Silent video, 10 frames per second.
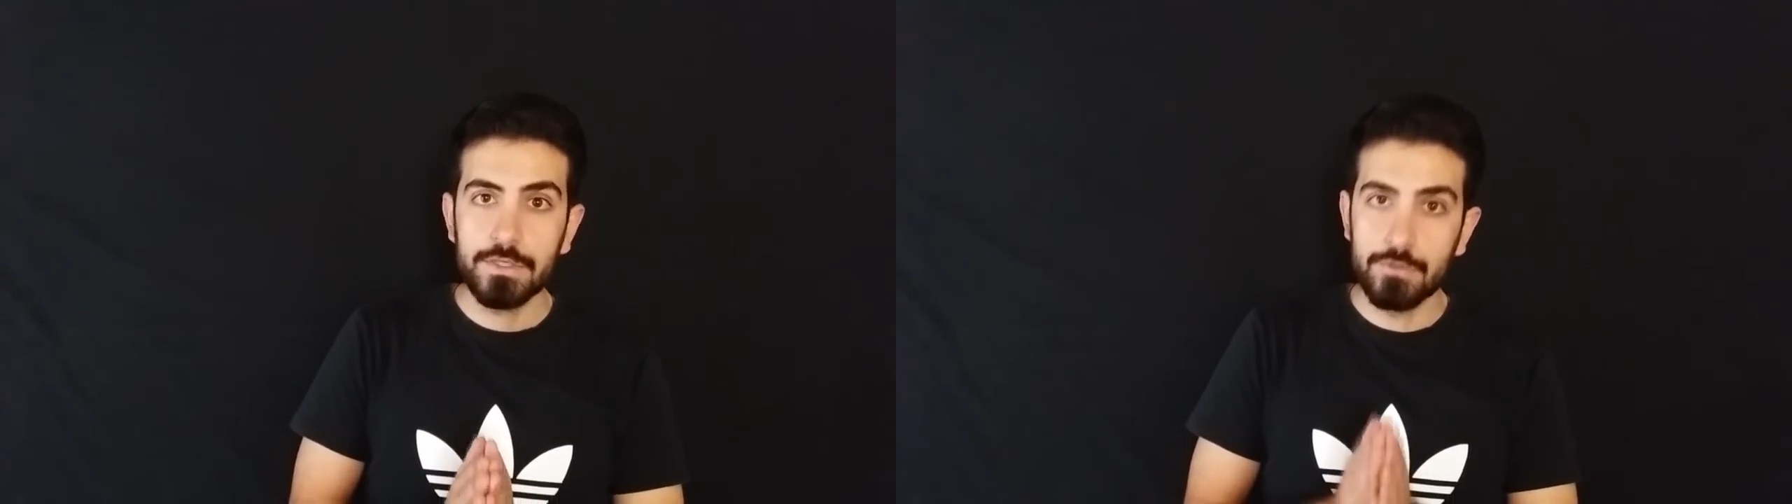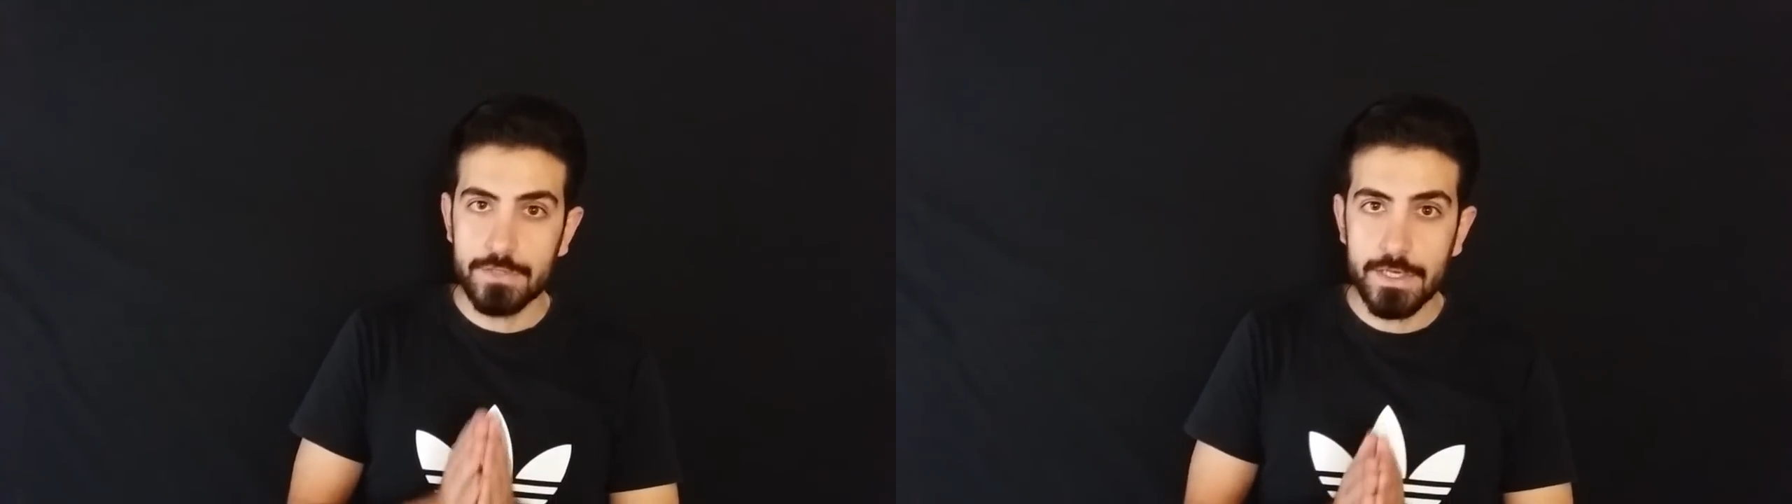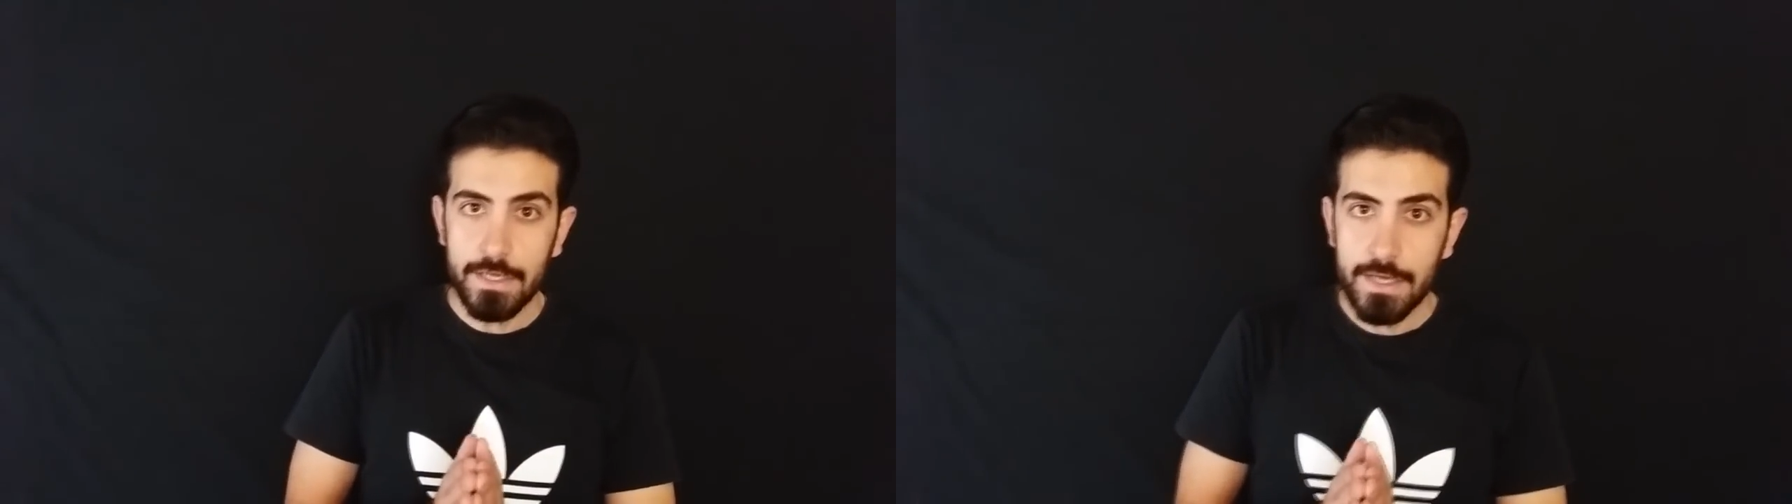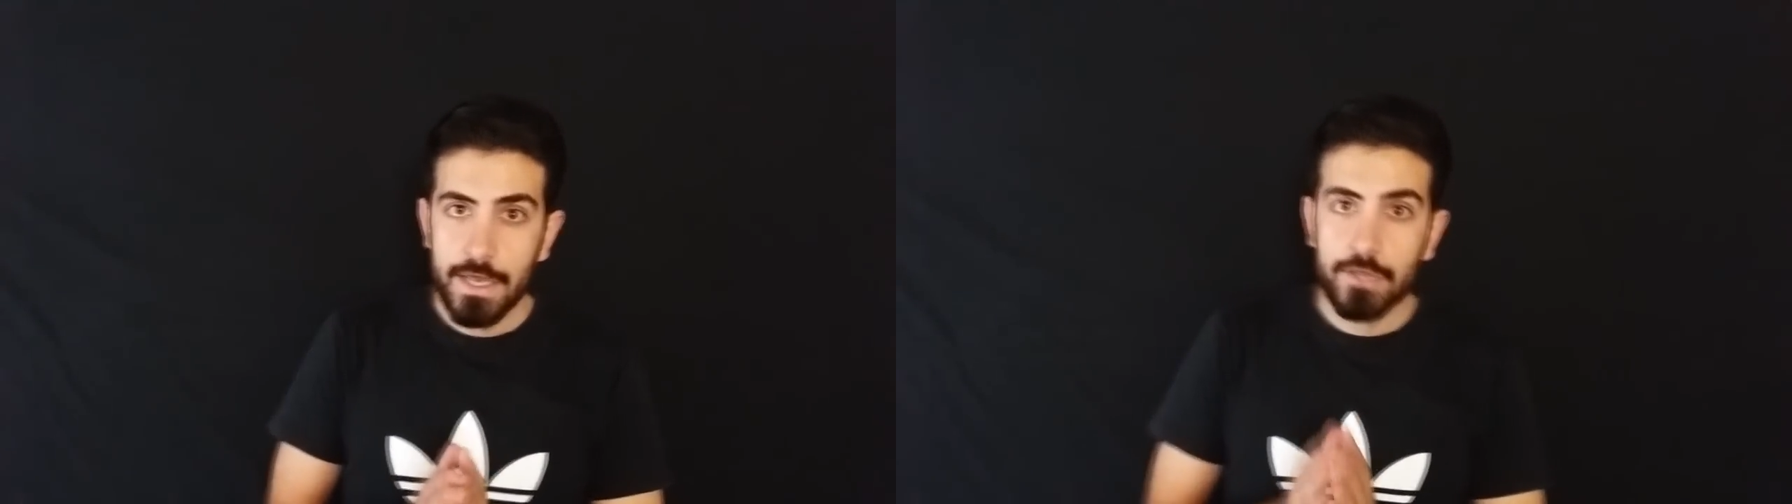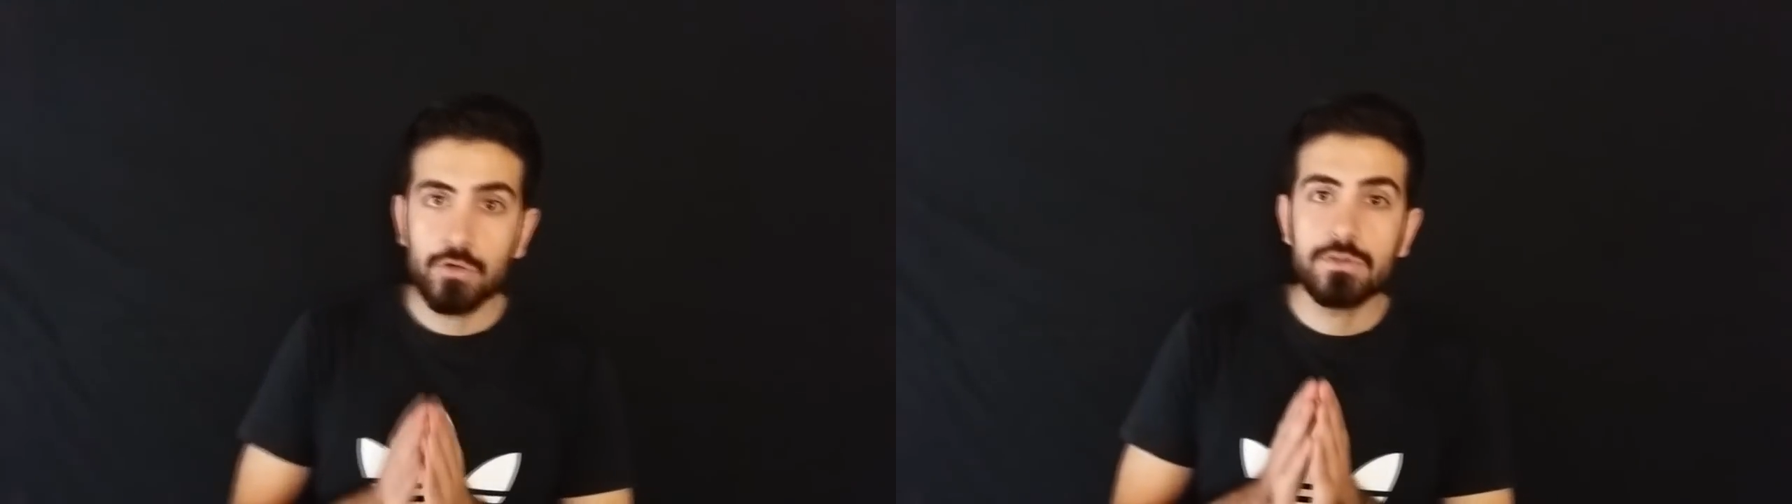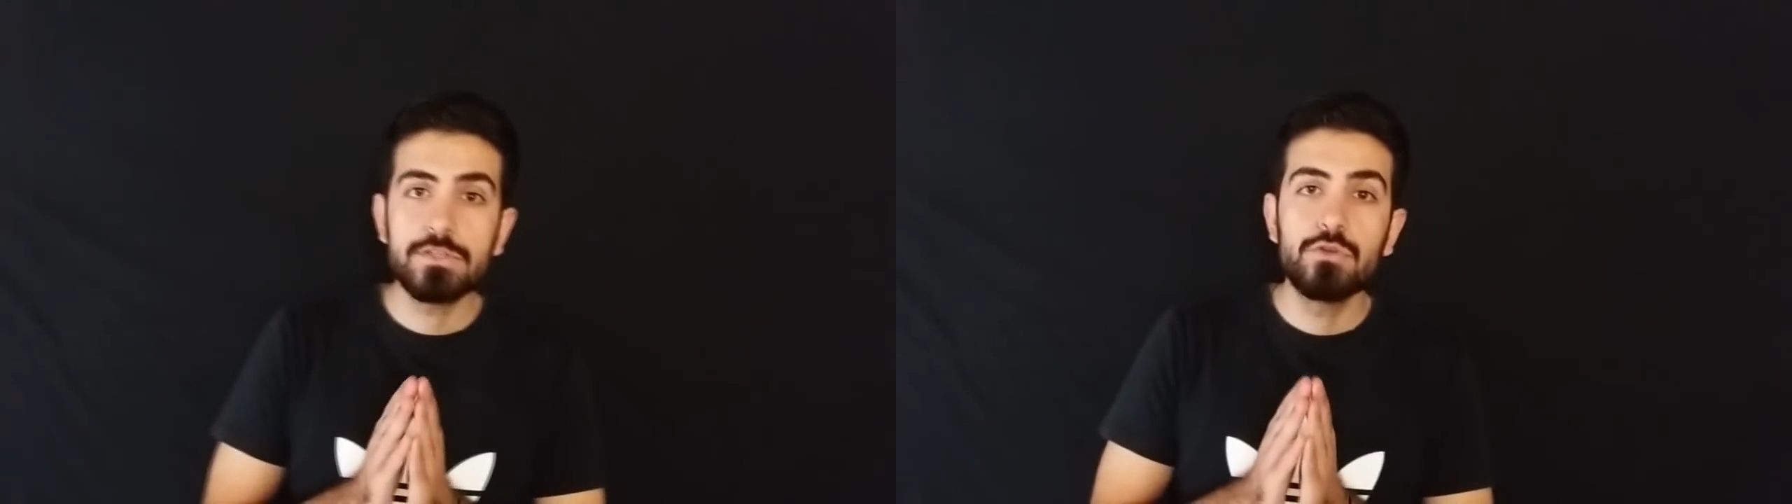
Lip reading: You see, he talks